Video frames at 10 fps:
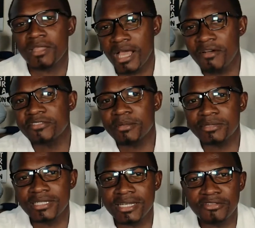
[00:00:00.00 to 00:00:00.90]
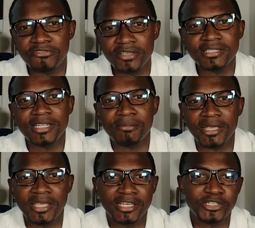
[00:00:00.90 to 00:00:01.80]
After I'm done investing my
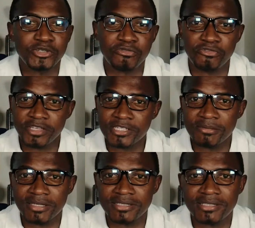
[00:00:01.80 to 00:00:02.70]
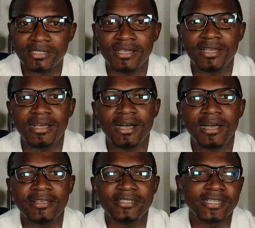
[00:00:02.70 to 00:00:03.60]
initial investments,
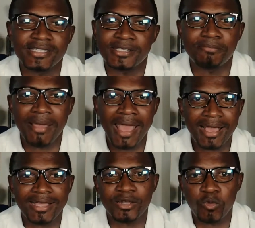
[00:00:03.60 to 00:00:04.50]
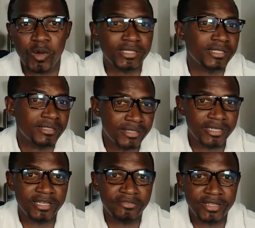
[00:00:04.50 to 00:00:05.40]
I just sit back and watch the
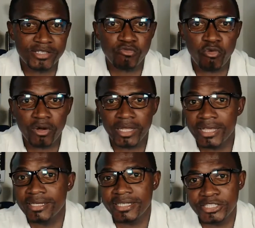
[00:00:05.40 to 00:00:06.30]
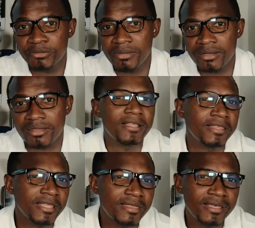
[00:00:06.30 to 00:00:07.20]
dividends roll in each month.
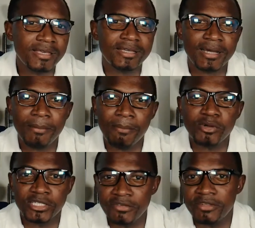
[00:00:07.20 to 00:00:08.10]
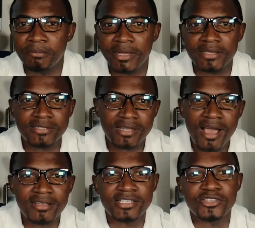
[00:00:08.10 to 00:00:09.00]
The thing about dividend paying
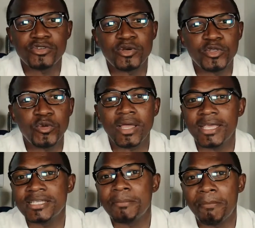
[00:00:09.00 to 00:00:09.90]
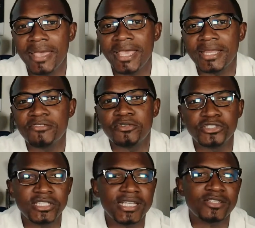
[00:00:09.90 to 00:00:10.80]
stocks is you are getting paid for
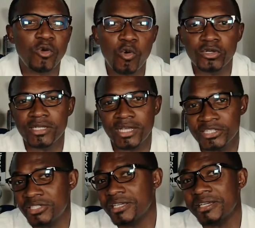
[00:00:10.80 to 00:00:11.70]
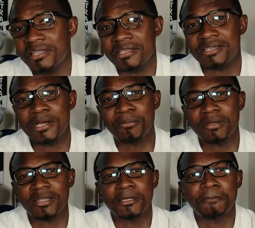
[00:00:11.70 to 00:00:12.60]
just holding a share in that
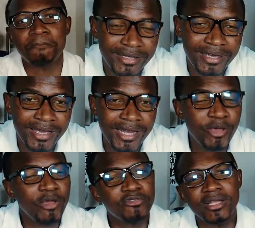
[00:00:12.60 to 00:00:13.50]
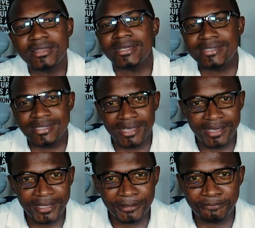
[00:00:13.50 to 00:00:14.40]
company. Now you have to let that sink
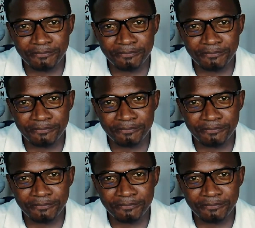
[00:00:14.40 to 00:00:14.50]
in.